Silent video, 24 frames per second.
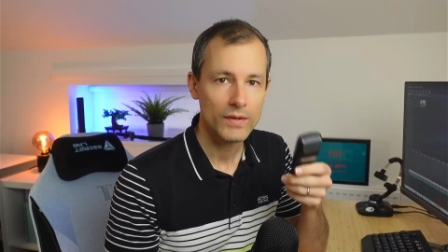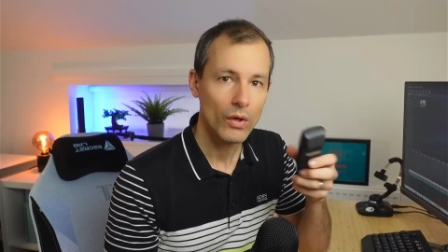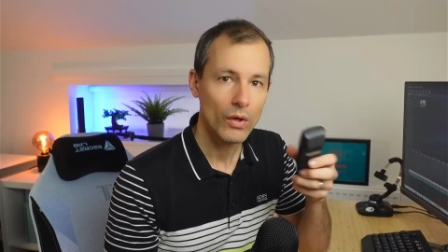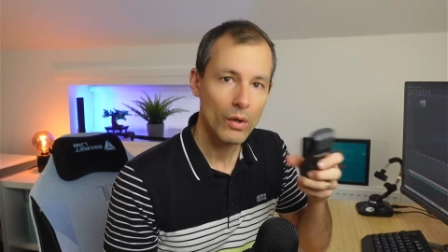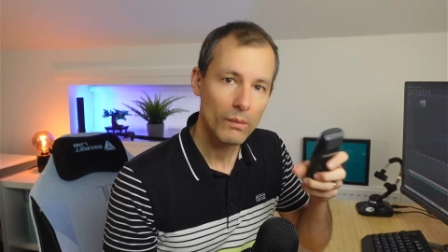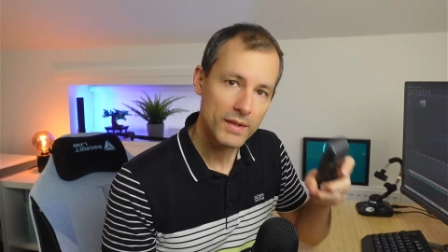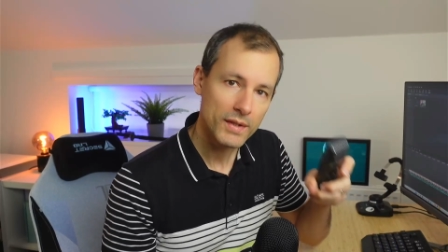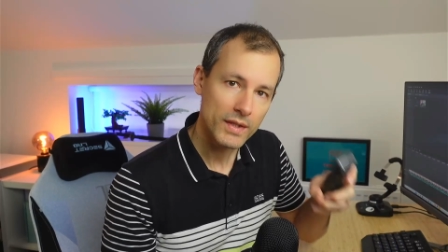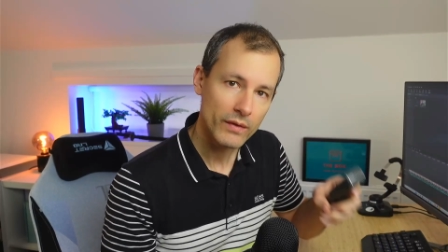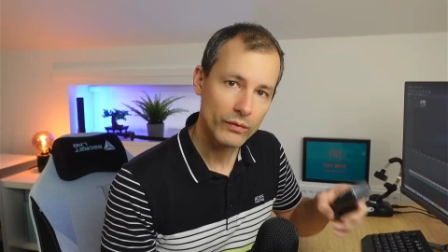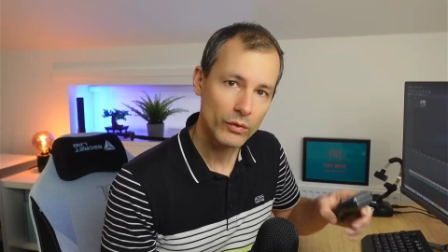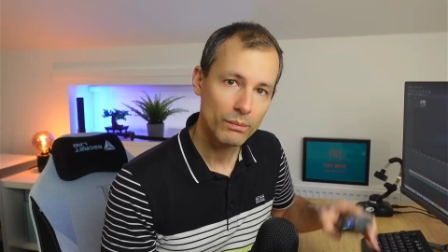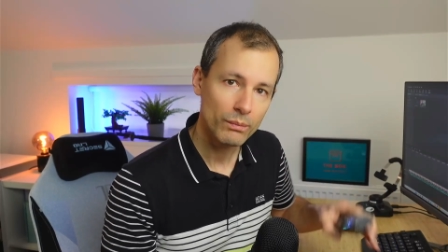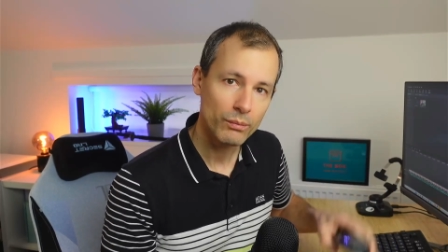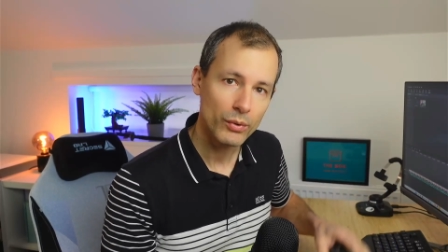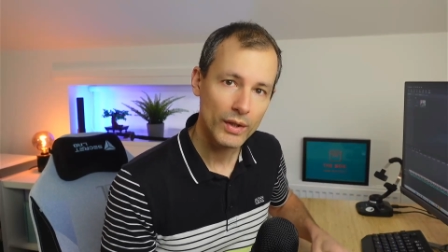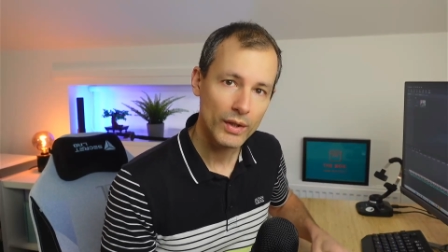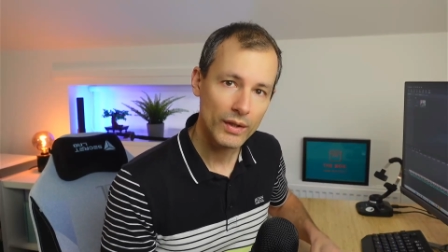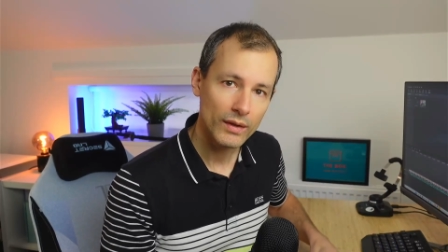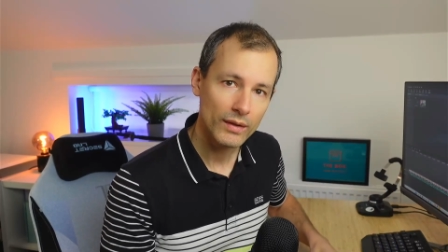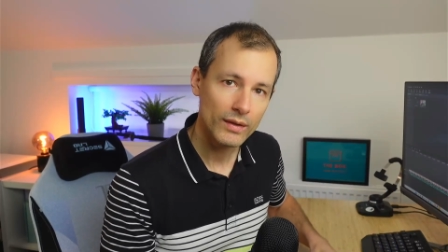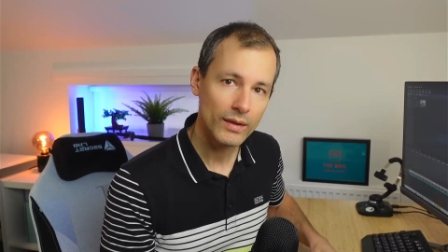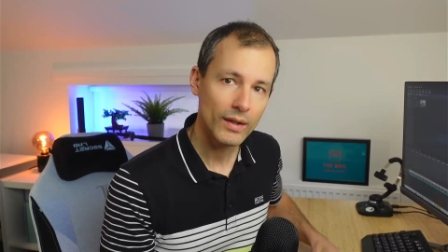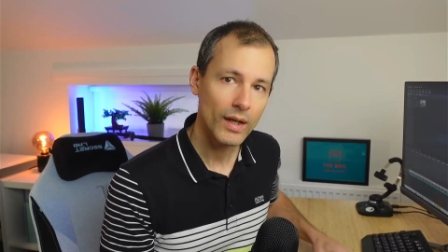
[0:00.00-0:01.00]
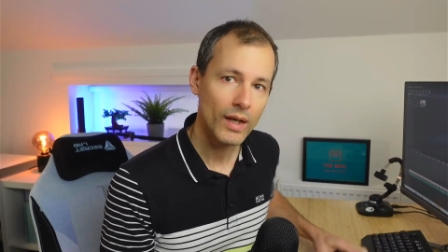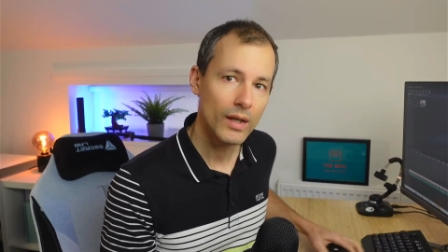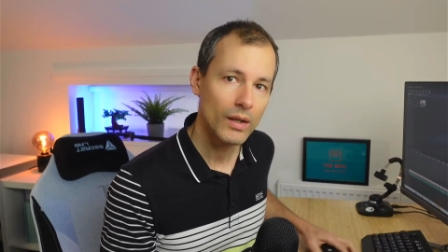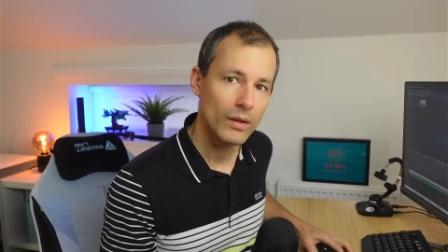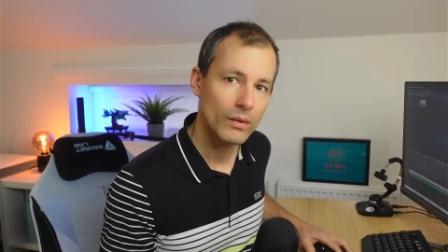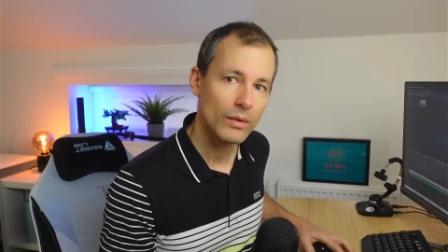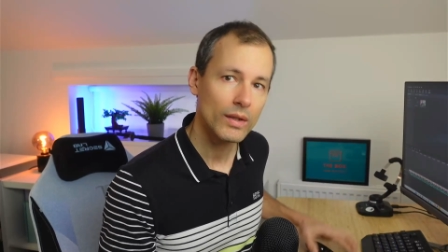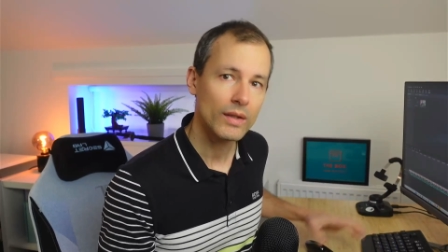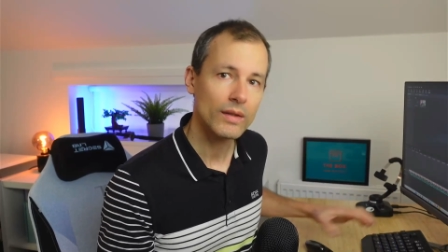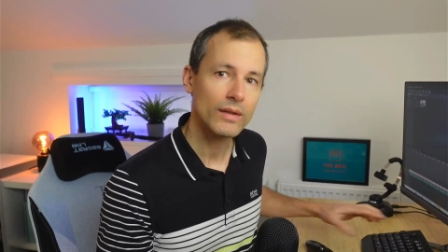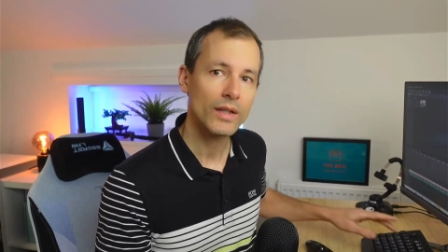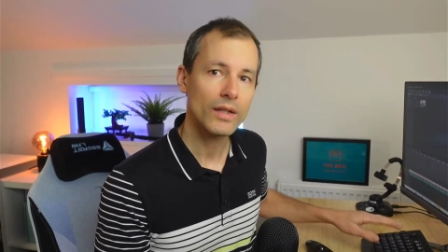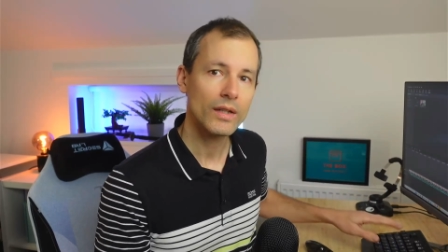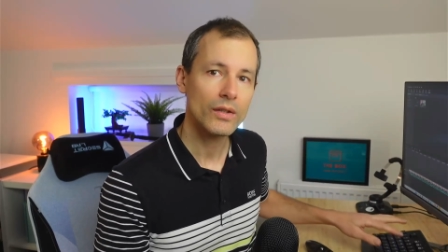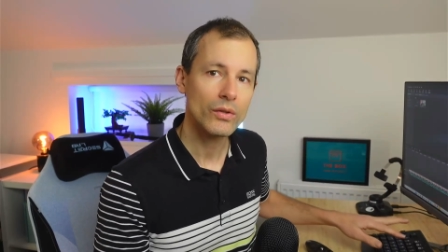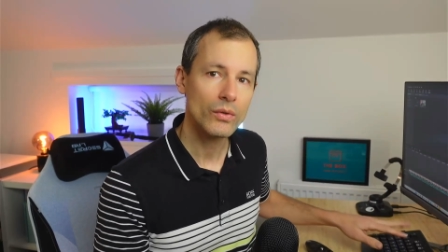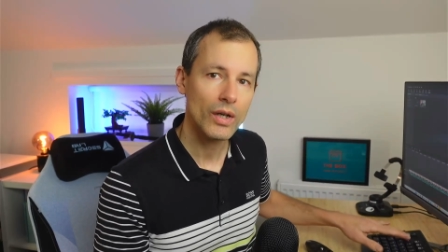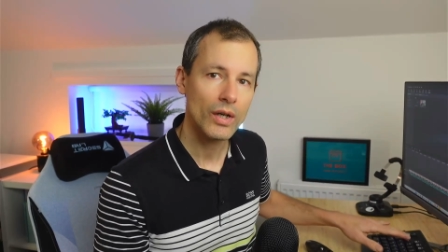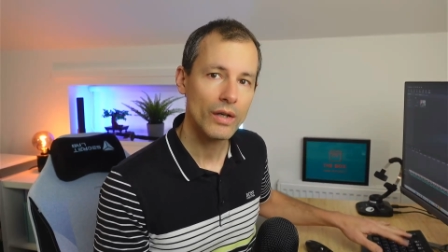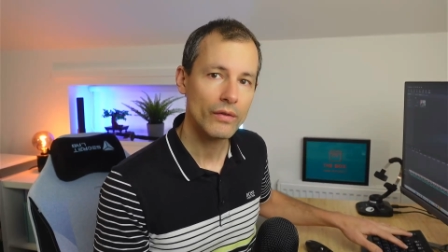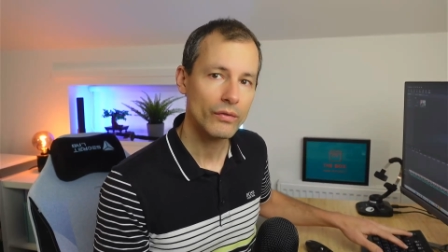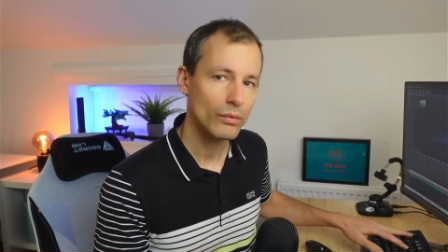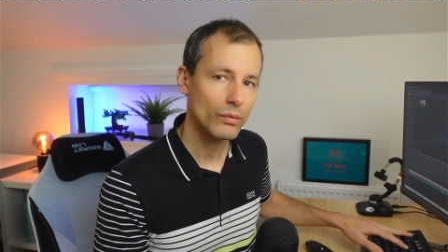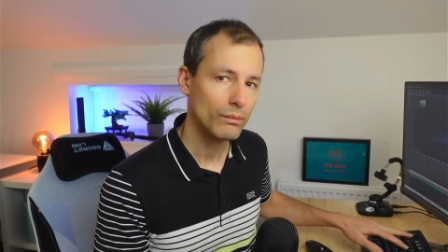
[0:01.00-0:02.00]
you always have to put it down and then you
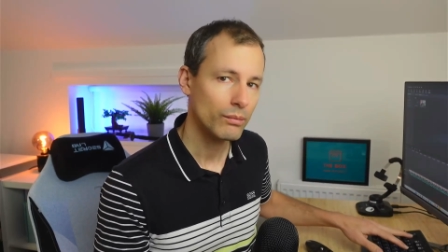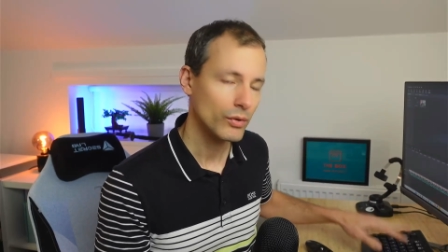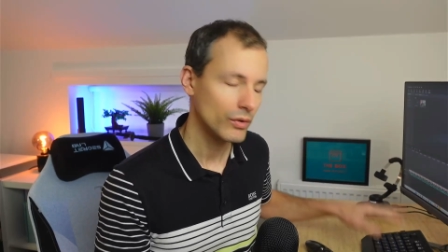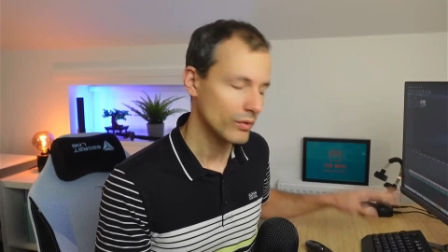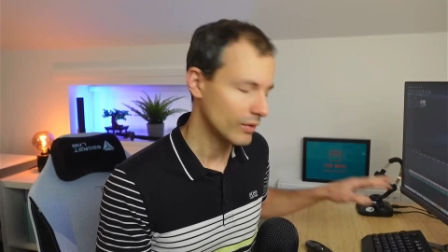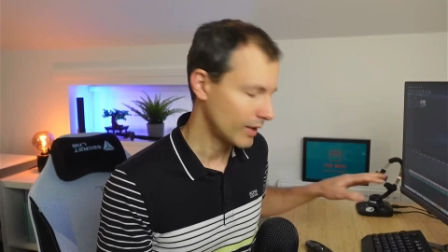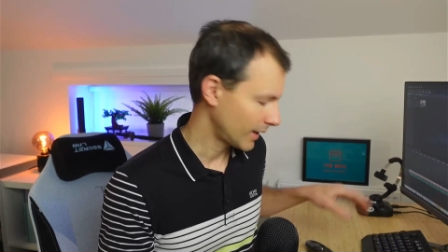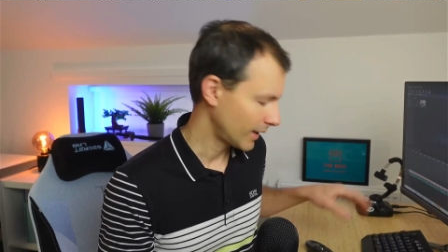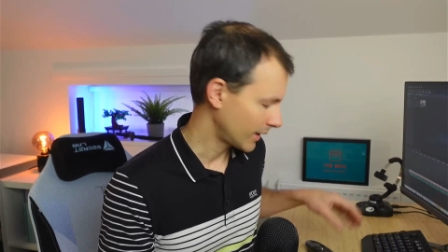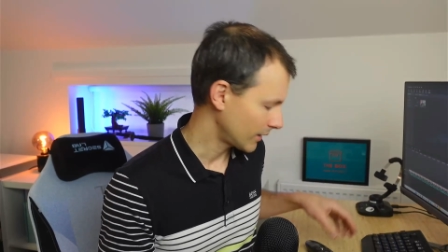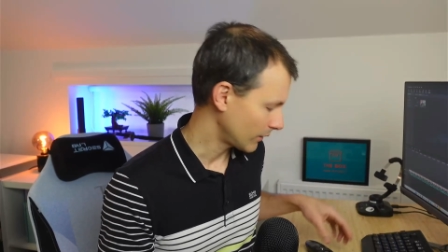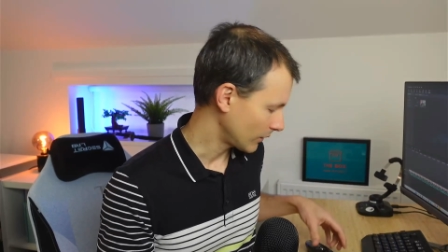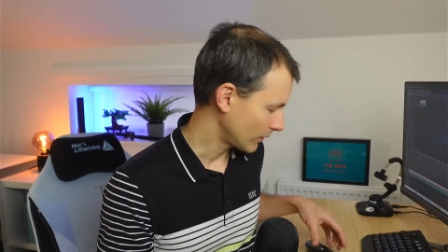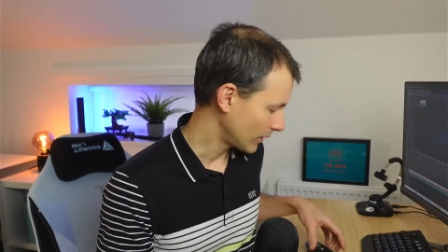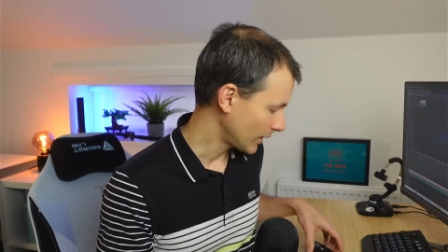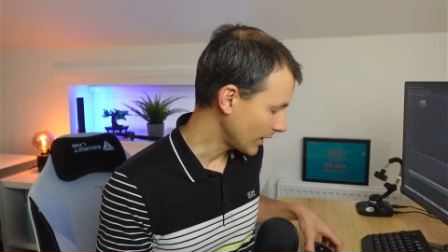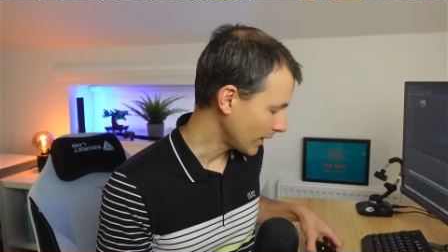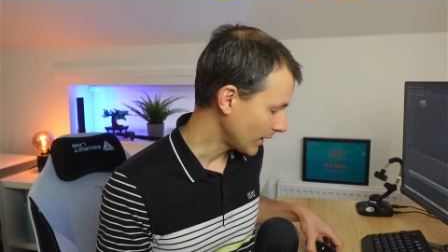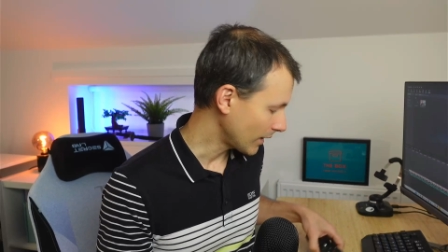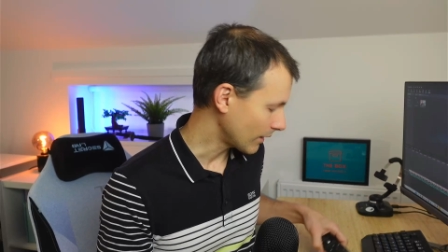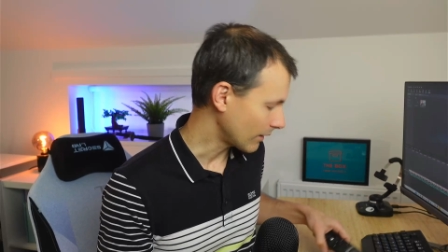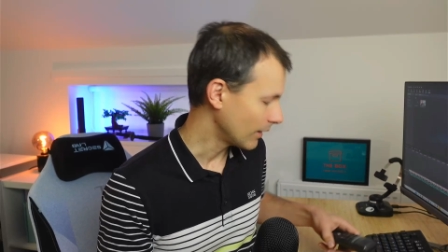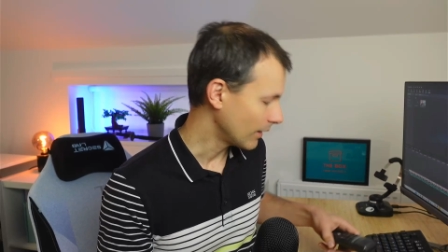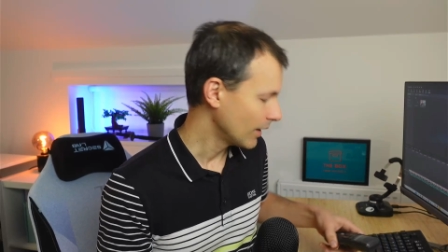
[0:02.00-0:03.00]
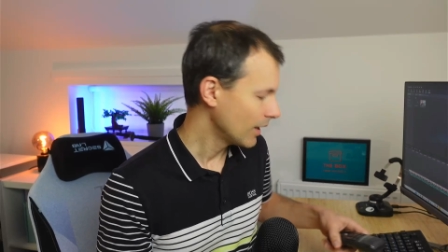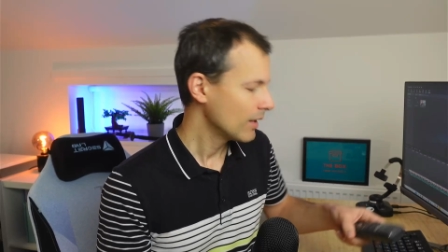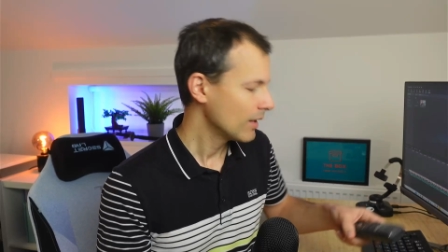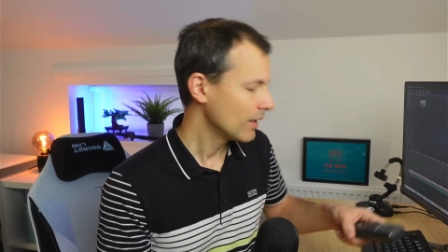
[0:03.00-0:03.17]
have to put your hand on here.